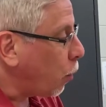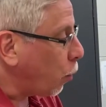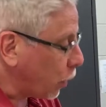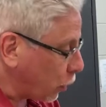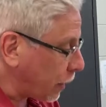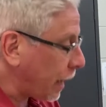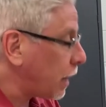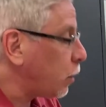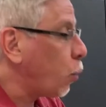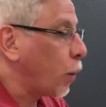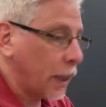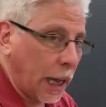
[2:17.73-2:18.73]
We look at it,
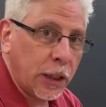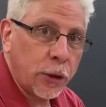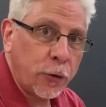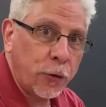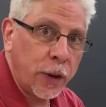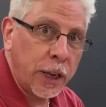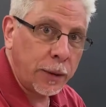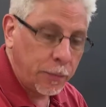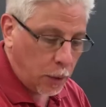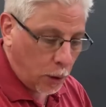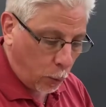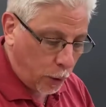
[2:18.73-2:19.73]
we like the fit,
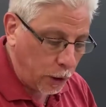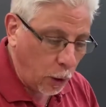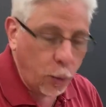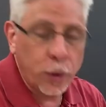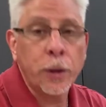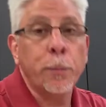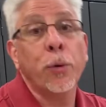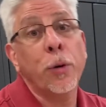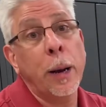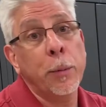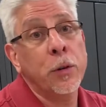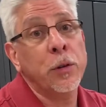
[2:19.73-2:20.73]
we know we're in the
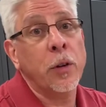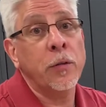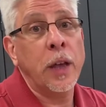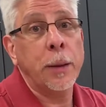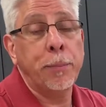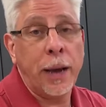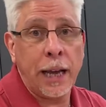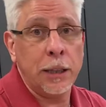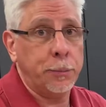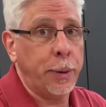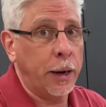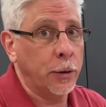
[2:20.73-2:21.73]
parameters of that
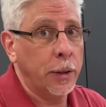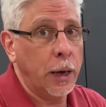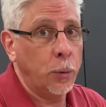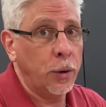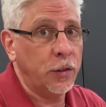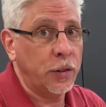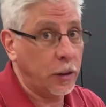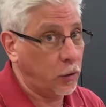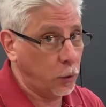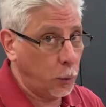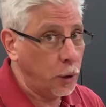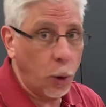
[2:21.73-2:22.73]
pallet pattern that we set,
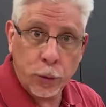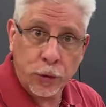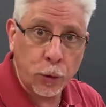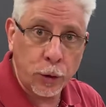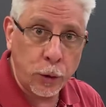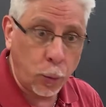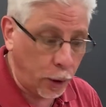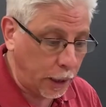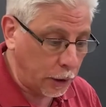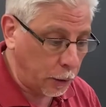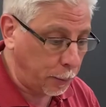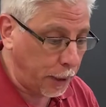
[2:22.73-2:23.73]
so we know it's going to work
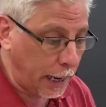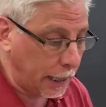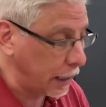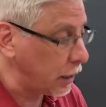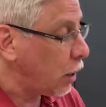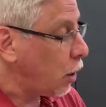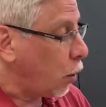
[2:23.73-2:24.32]
on the pallet.